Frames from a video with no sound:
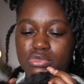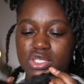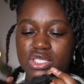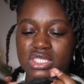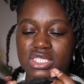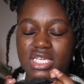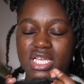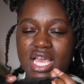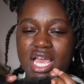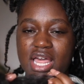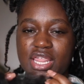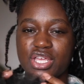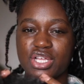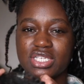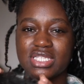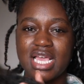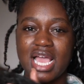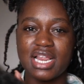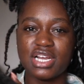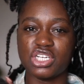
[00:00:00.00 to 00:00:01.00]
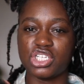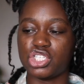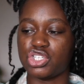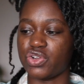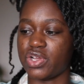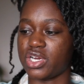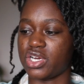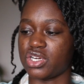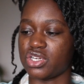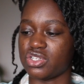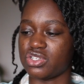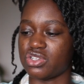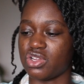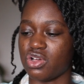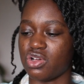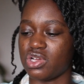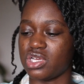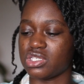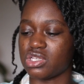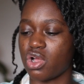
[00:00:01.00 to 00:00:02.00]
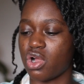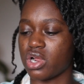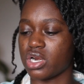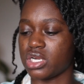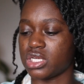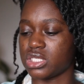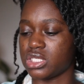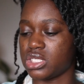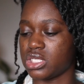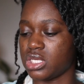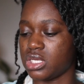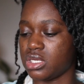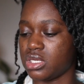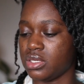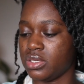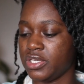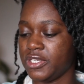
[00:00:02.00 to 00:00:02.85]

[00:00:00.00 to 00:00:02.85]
mushed together. It's kind of straighter, so it's harder to